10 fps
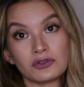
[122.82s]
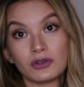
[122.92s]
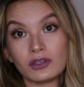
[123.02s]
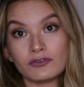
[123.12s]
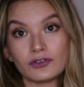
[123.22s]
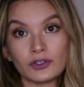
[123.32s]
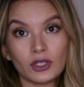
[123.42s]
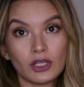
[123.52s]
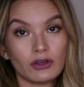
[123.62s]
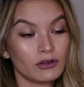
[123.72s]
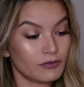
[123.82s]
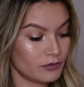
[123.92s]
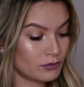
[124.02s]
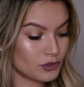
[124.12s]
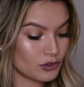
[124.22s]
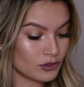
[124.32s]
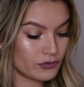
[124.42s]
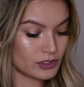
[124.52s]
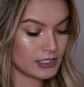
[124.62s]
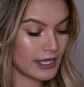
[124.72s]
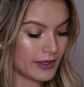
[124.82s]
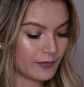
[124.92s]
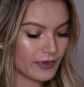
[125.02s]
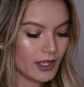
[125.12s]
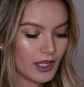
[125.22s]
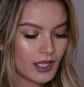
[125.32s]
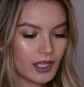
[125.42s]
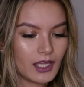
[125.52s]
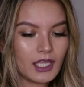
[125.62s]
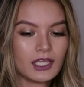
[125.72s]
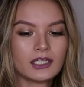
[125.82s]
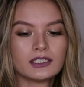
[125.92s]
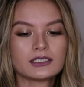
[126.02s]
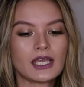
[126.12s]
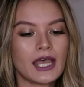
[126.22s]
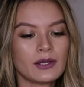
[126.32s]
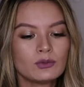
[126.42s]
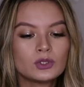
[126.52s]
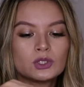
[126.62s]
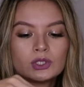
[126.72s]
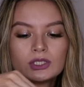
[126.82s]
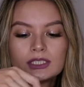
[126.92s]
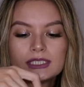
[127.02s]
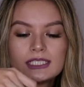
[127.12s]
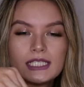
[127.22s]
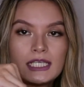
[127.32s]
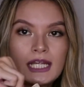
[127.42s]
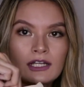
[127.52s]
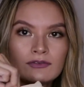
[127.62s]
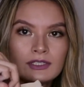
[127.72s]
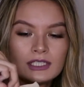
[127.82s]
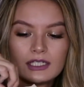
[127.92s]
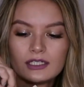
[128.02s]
new thing for the year or if it was just for today. And I will take it out of it.